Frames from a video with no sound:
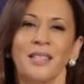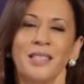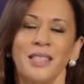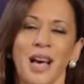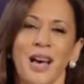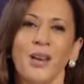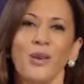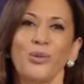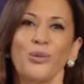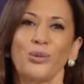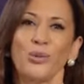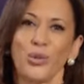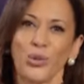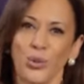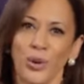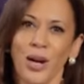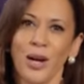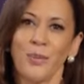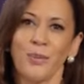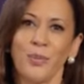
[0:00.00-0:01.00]
Donald
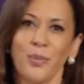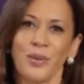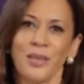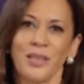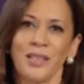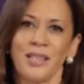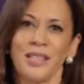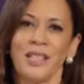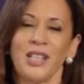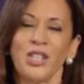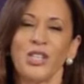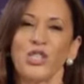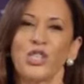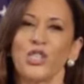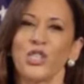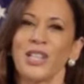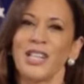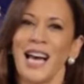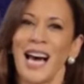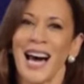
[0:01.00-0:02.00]
Trump
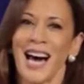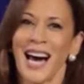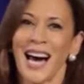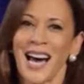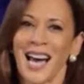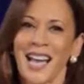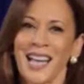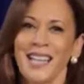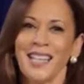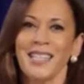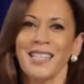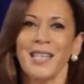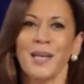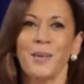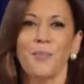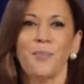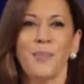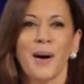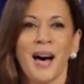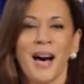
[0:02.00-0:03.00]
stood
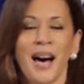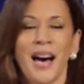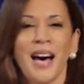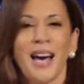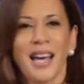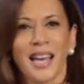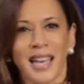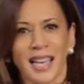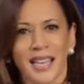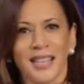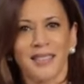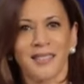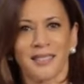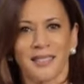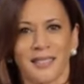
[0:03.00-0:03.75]
idly by.